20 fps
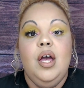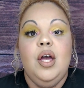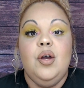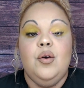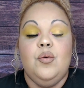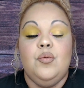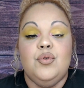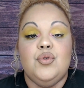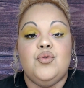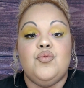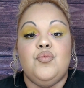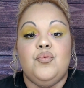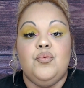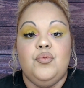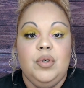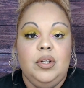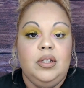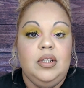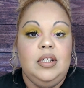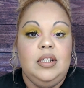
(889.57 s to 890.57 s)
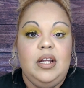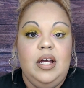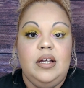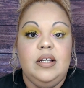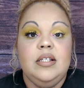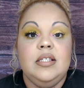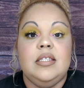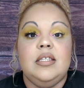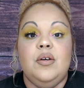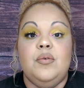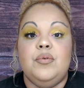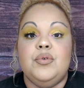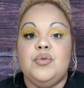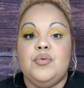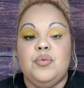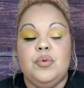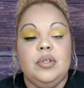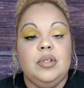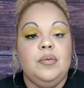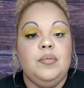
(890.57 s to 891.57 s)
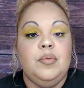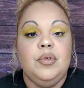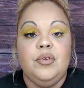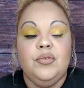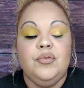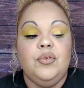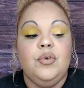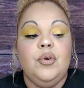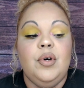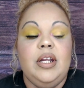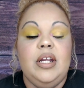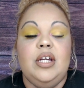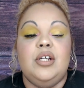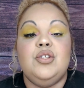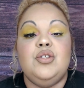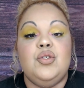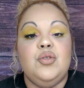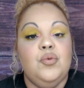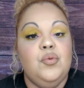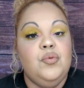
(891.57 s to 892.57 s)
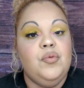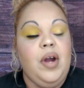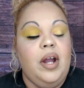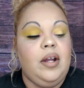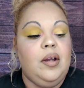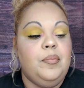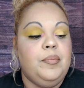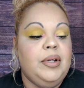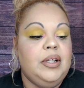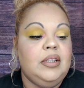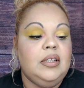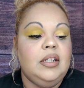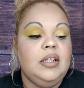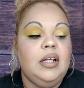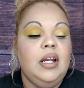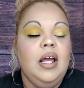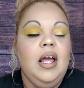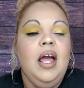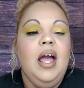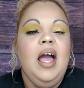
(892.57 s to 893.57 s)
It was really nice. It was really beautiful, and I do recommend it.